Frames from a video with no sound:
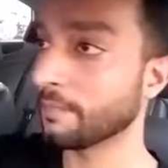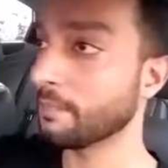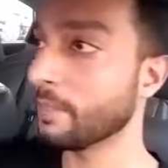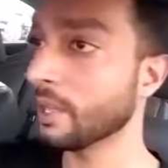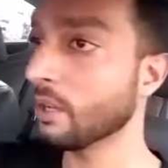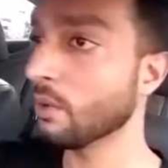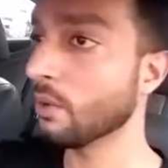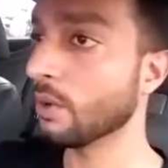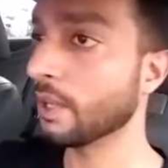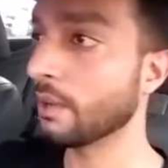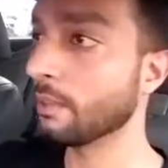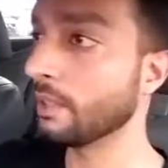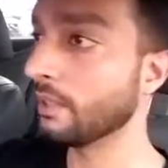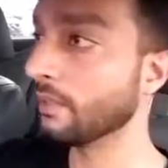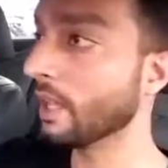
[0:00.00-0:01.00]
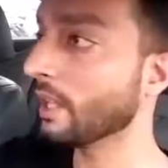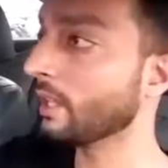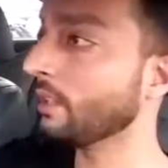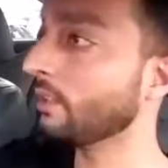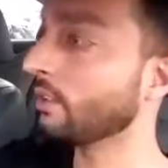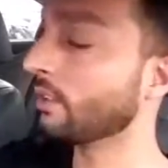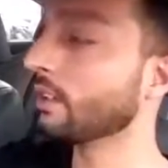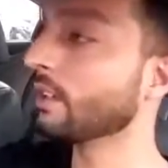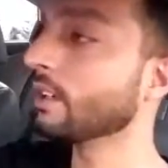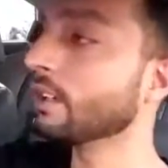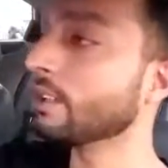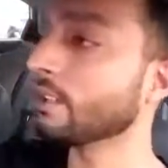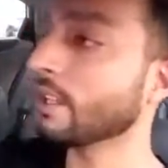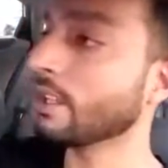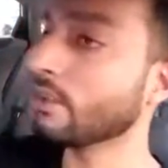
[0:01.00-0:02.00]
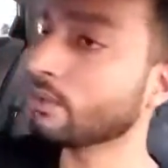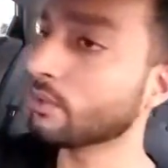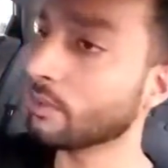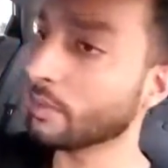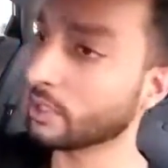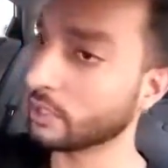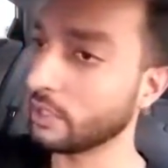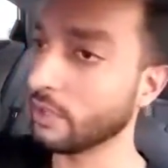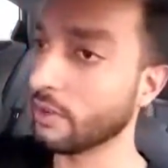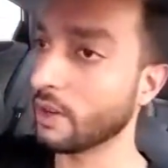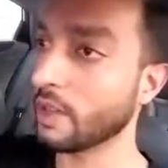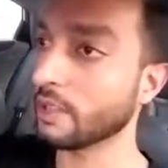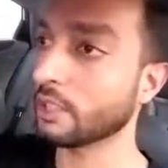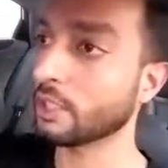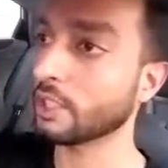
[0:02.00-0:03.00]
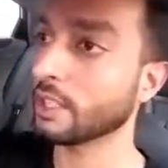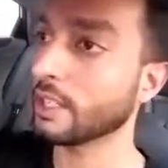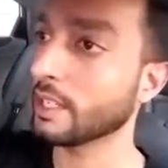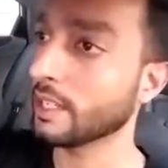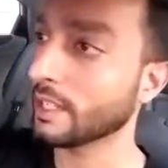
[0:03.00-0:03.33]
Bitcoin, I believe, not Ether. Thank you so much, Niraj.